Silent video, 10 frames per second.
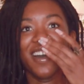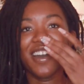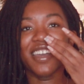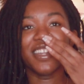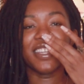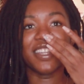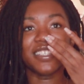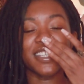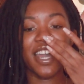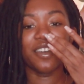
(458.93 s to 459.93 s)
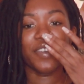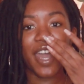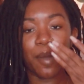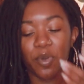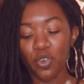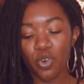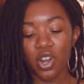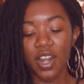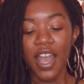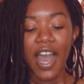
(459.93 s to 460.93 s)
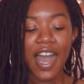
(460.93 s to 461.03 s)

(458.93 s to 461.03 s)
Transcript: in the sign of Capricorn,